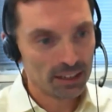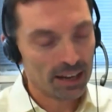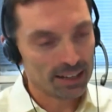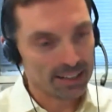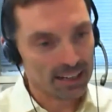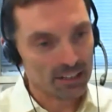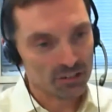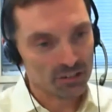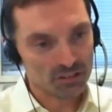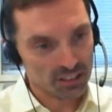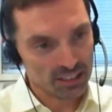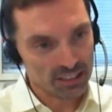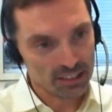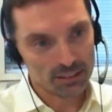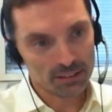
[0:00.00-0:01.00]
against
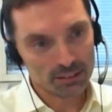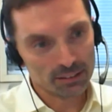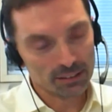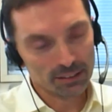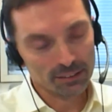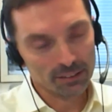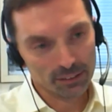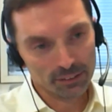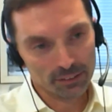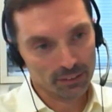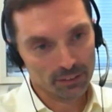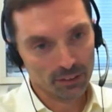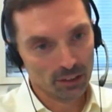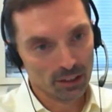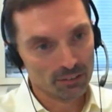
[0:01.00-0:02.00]
the
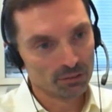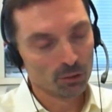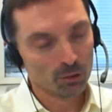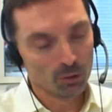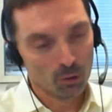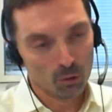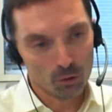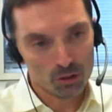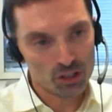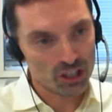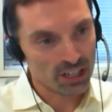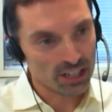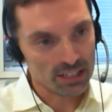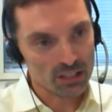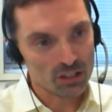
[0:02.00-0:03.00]
level or
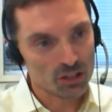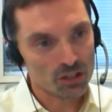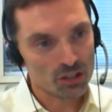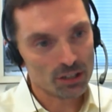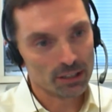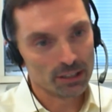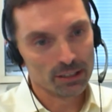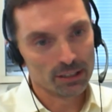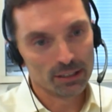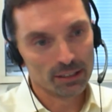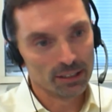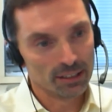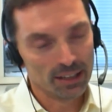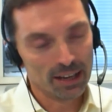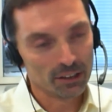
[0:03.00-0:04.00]
change in
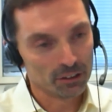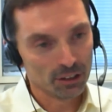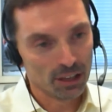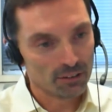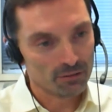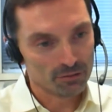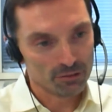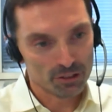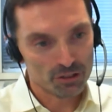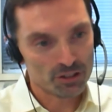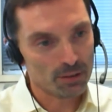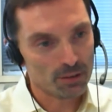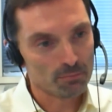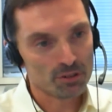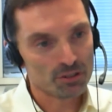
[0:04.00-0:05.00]
annual average
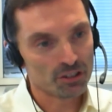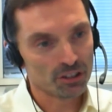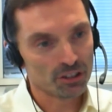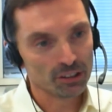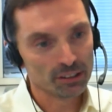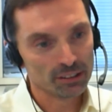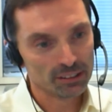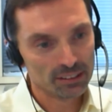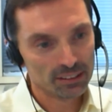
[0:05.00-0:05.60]
temperature